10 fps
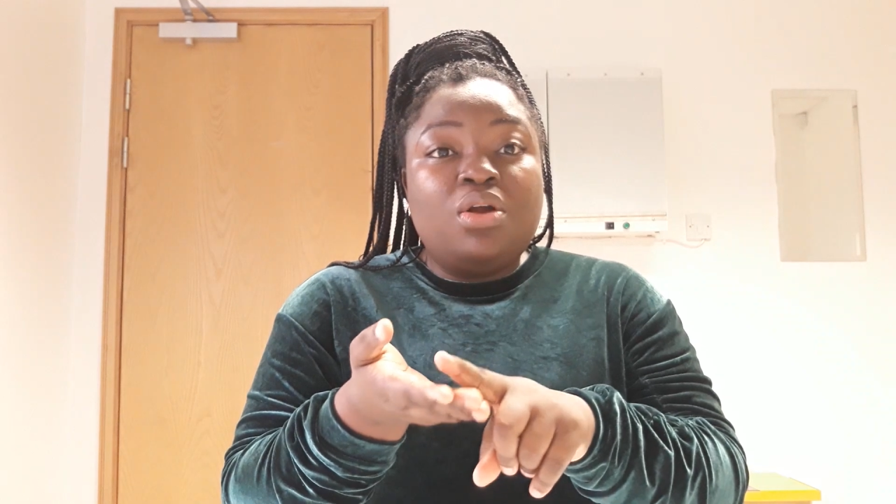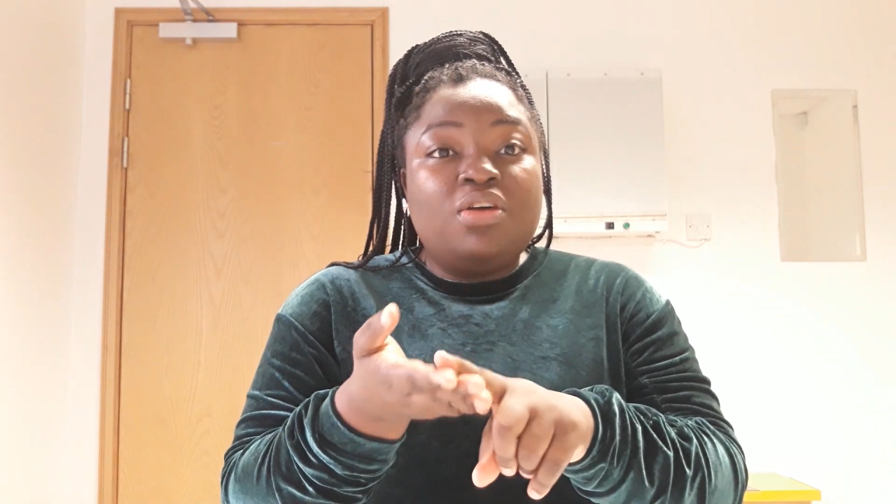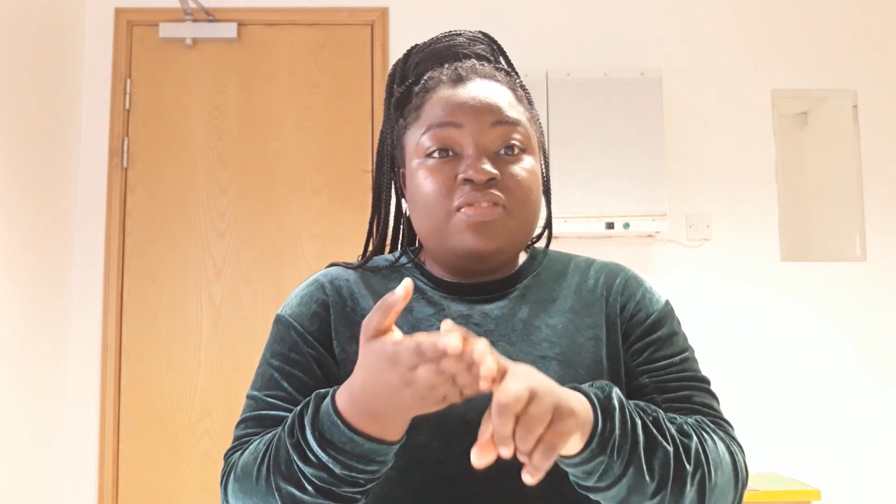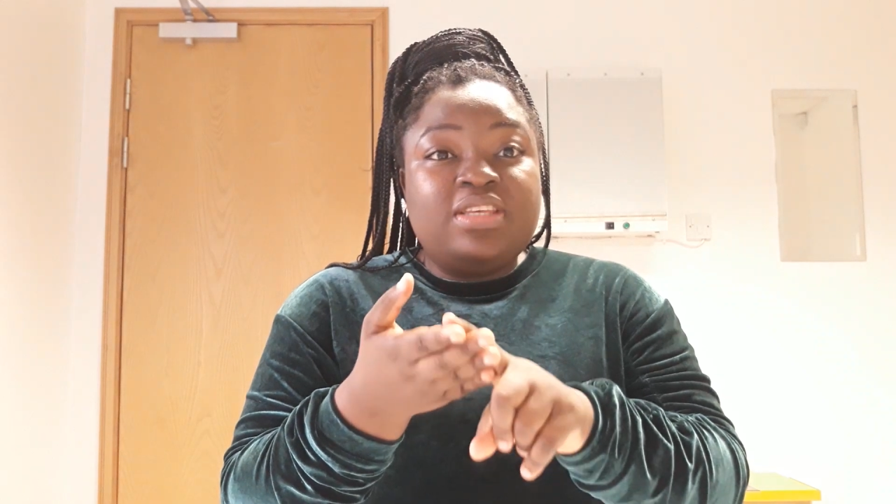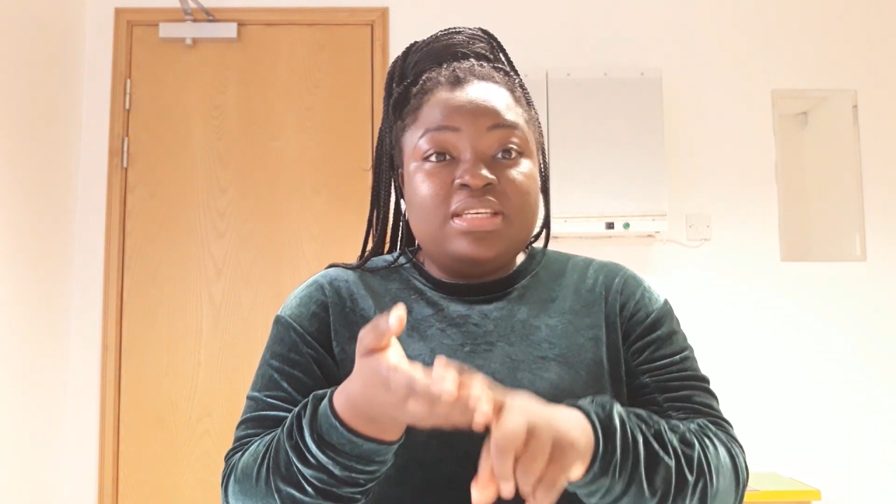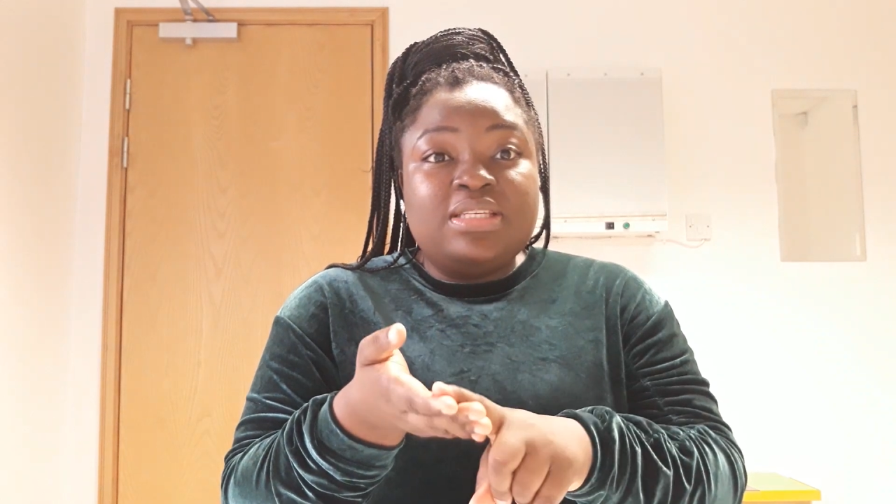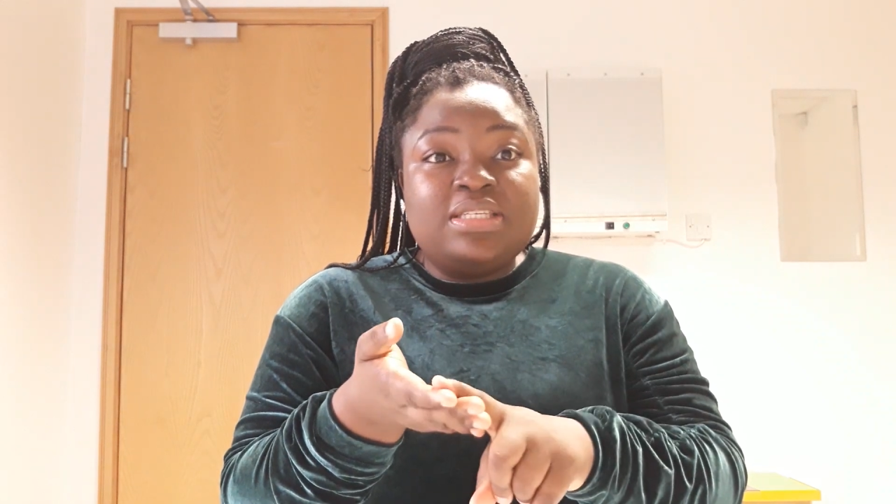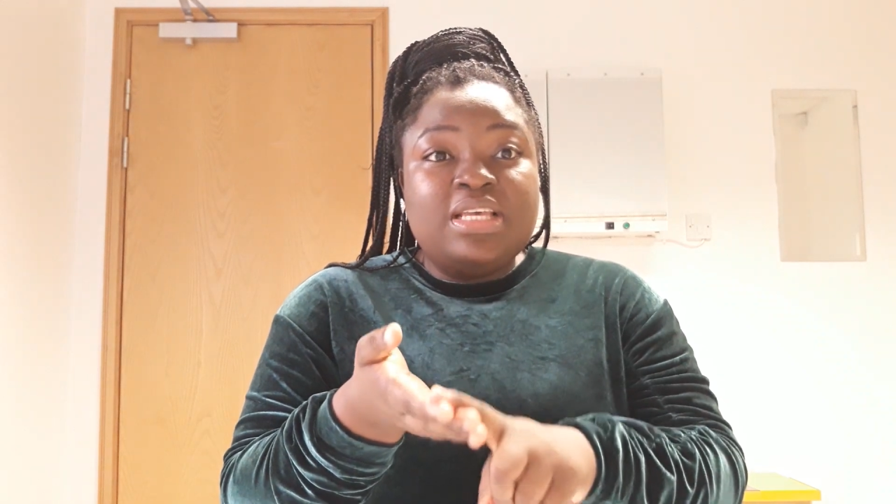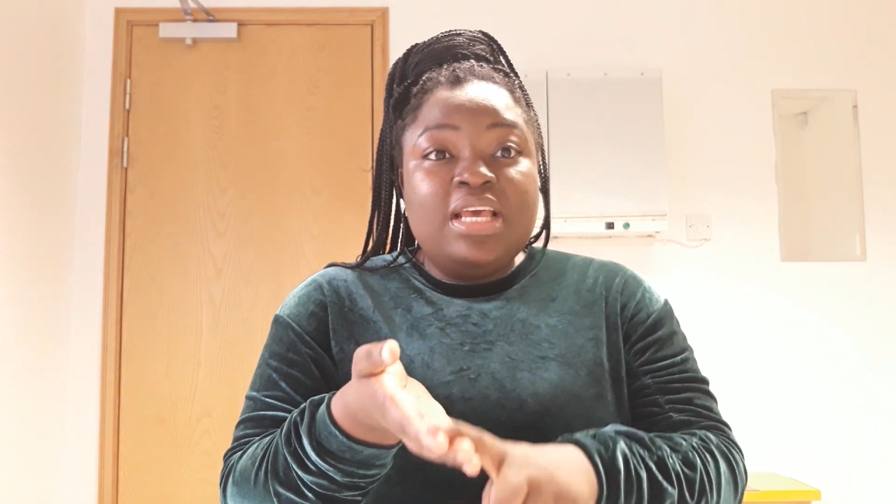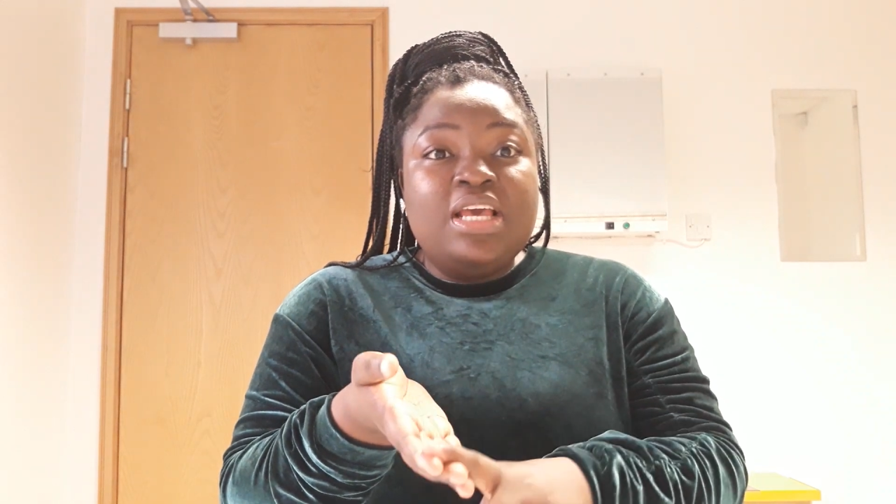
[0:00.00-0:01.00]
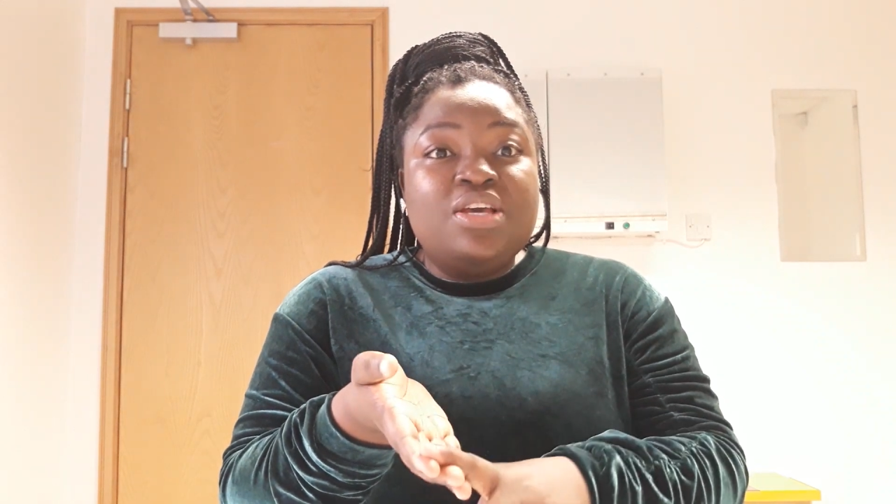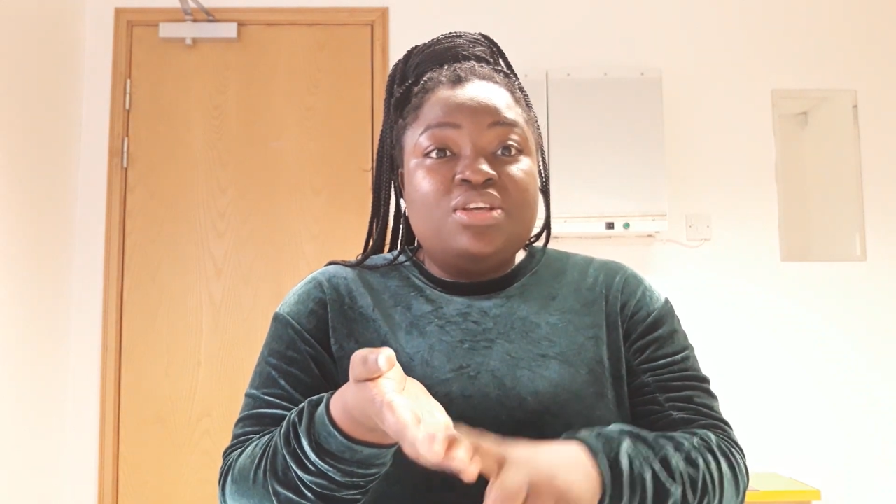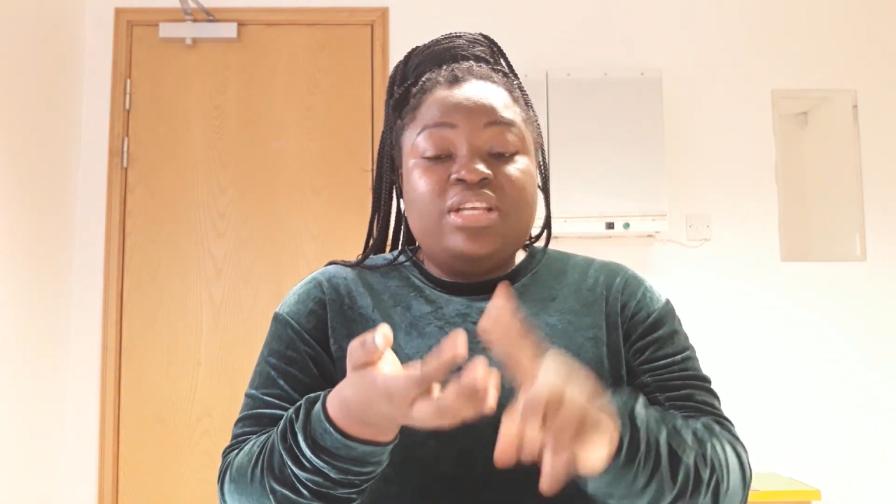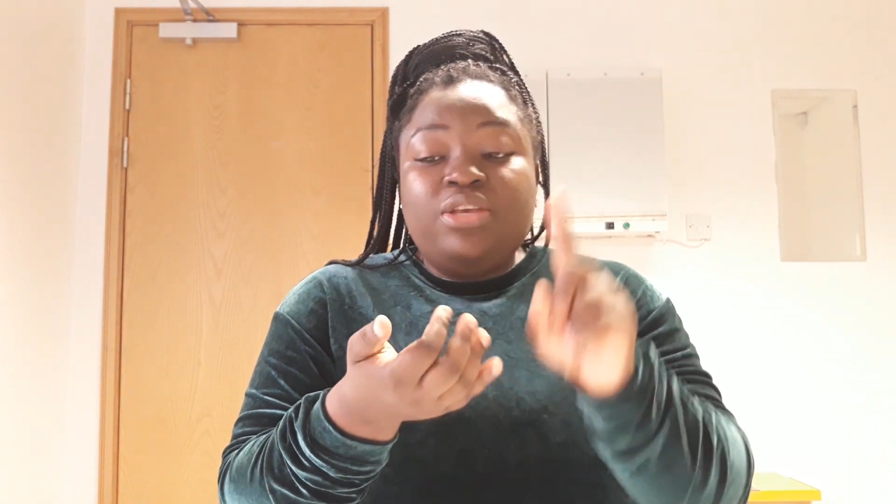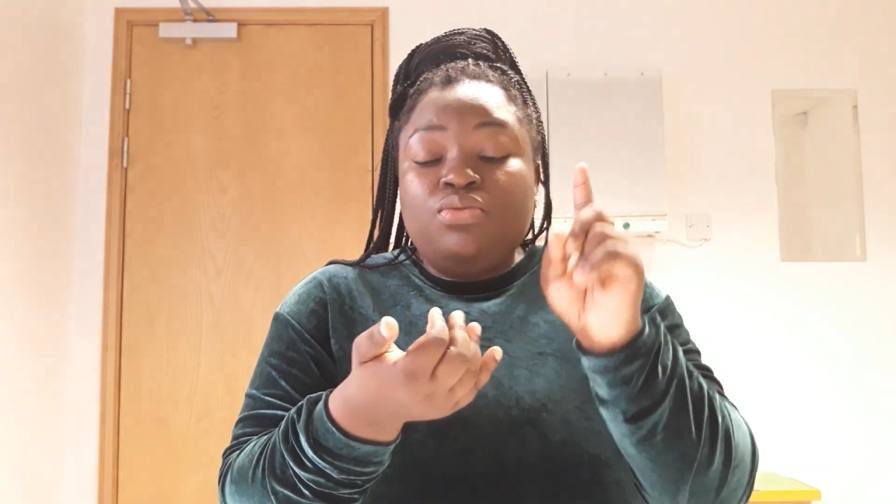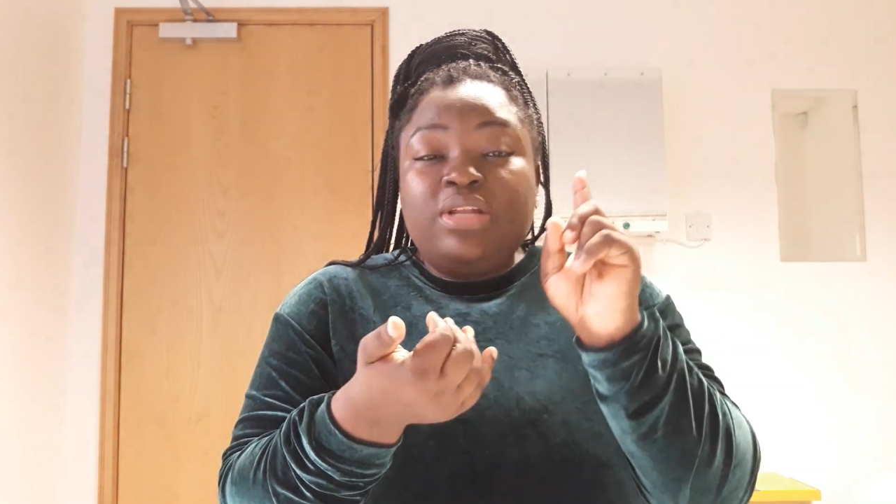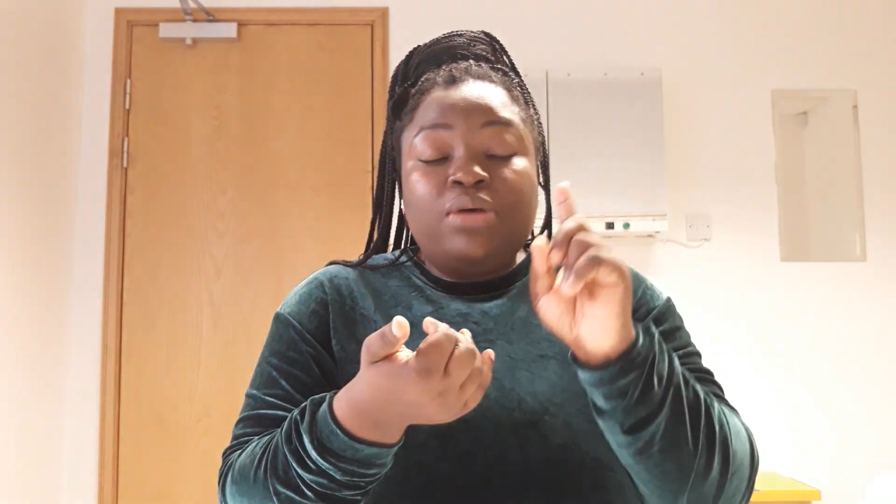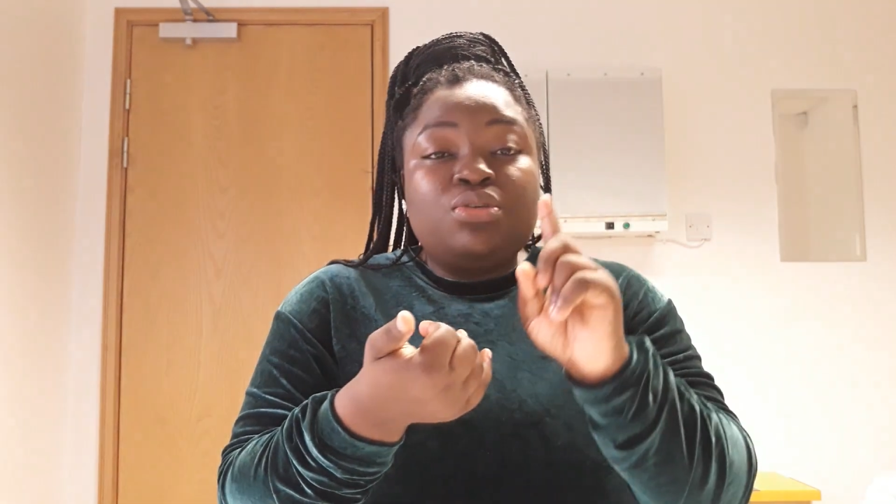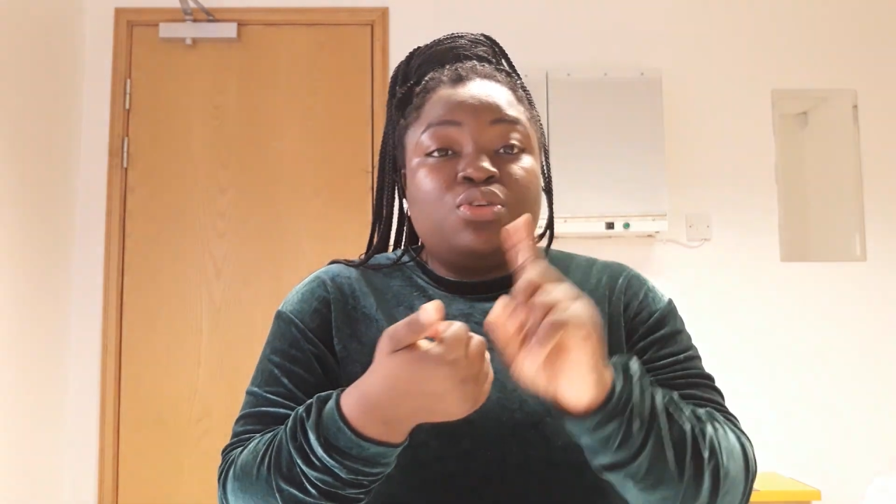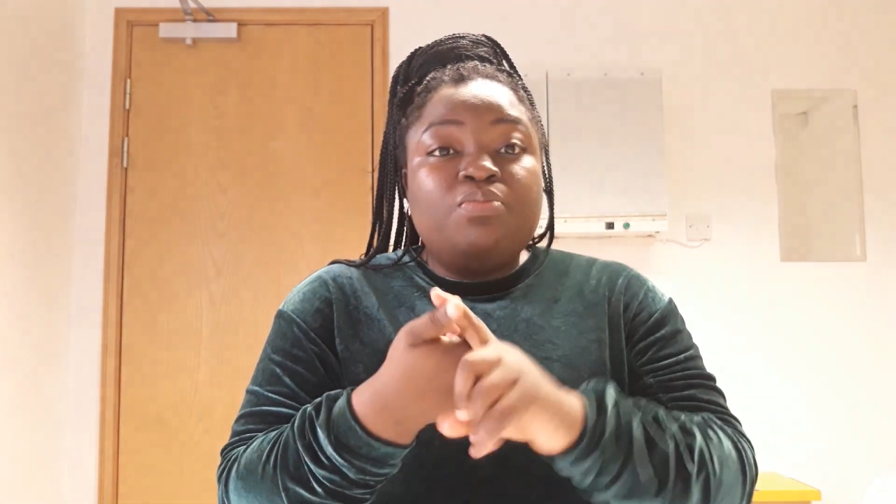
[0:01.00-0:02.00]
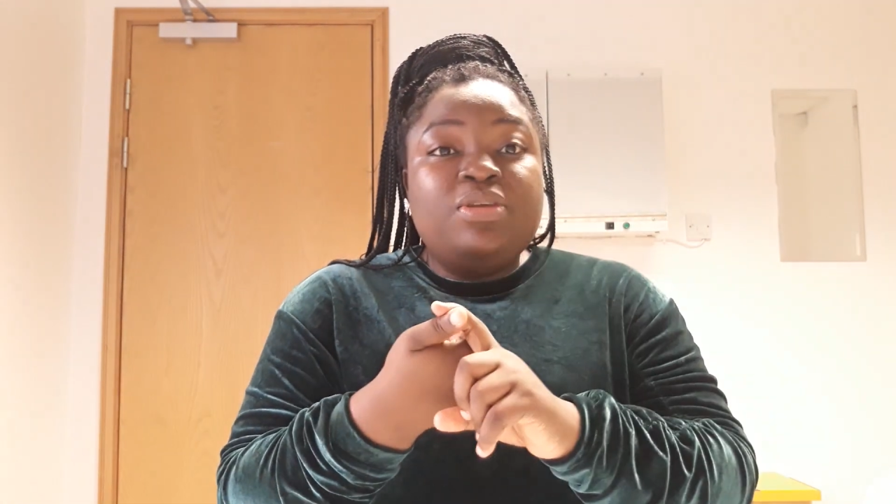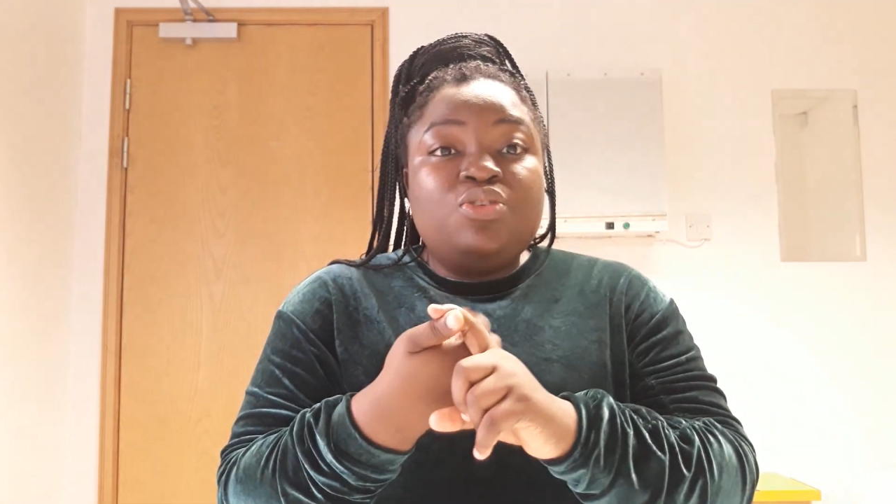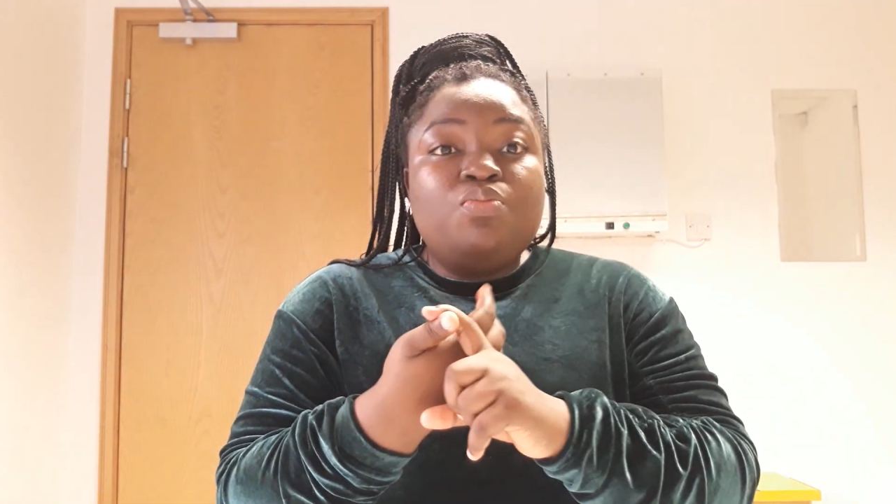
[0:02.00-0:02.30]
all of this, then you now submit.